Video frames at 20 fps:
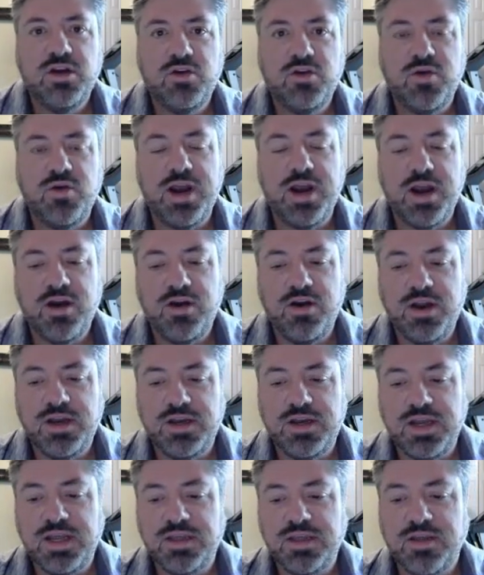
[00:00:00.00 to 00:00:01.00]

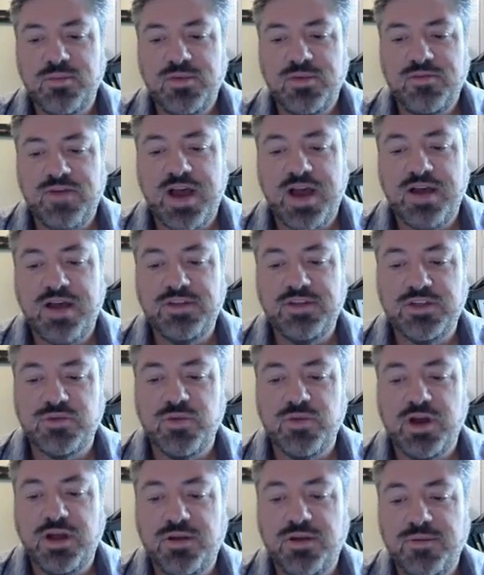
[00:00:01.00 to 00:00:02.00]
area to get them involved as
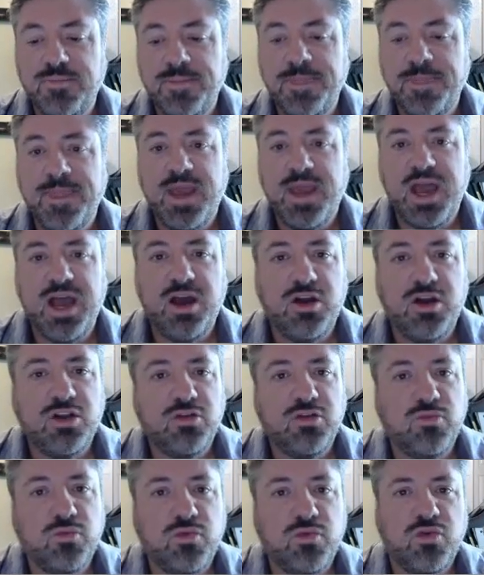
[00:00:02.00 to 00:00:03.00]
well.
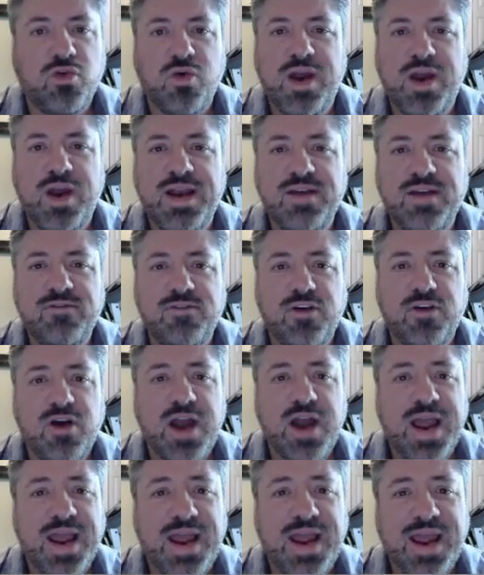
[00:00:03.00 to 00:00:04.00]
Great
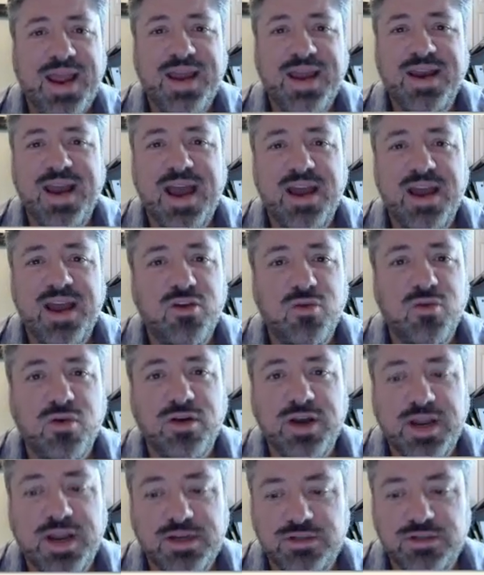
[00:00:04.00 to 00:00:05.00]
for hand-eye
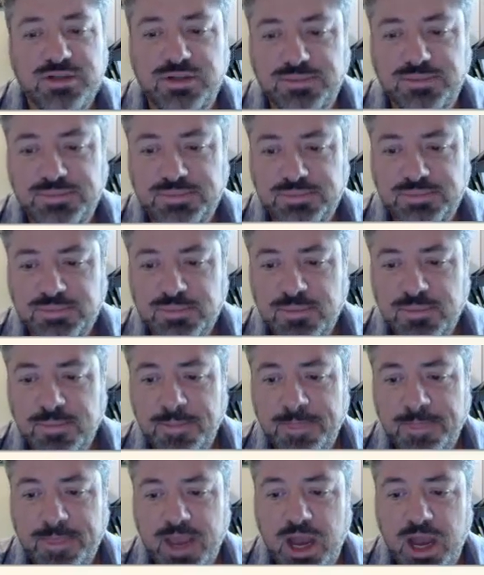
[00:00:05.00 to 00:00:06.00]
coordination.
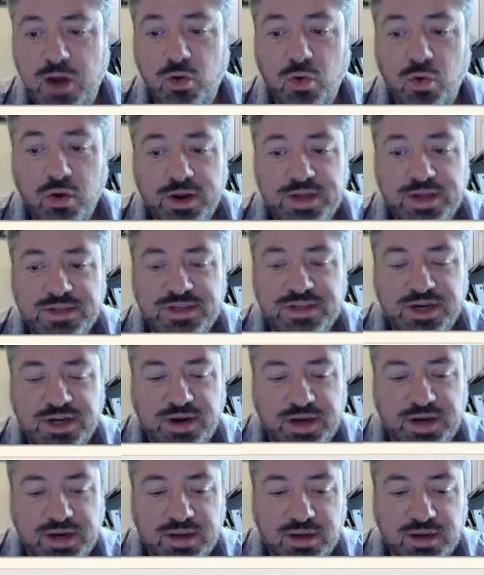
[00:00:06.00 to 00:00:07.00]

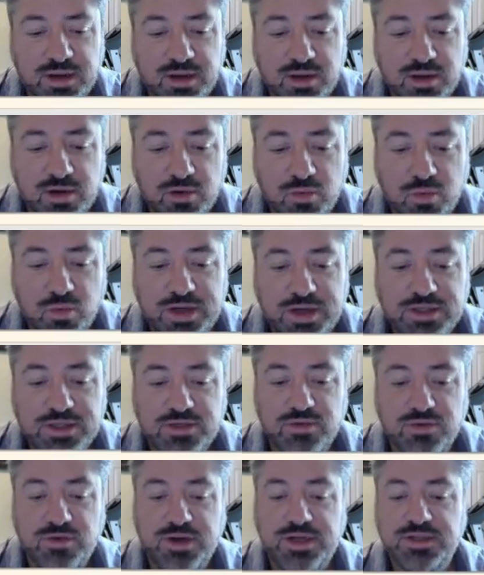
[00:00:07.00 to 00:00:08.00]
Orienteering. What
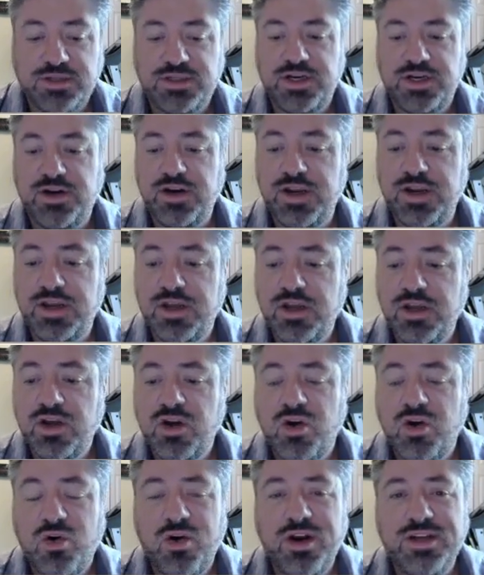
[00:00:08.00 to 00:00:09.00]
is orienteering?
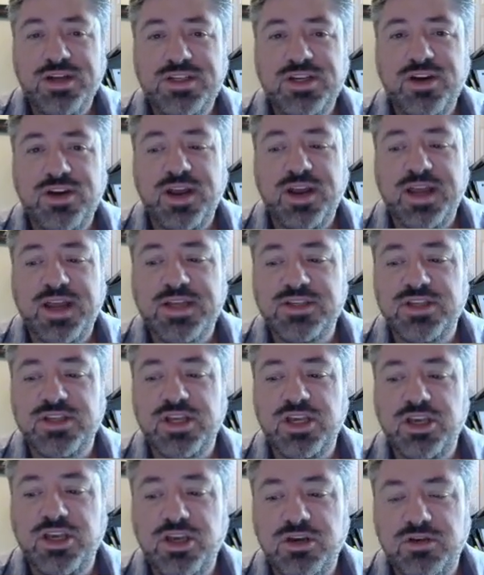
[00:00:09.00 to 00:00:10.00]
Orienteering is
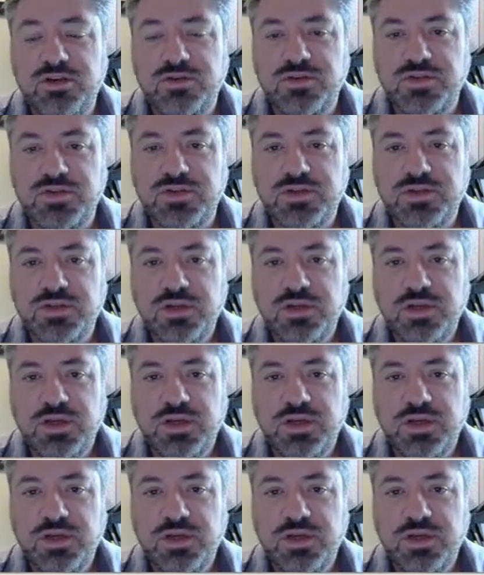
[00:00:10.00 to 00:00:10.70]
the use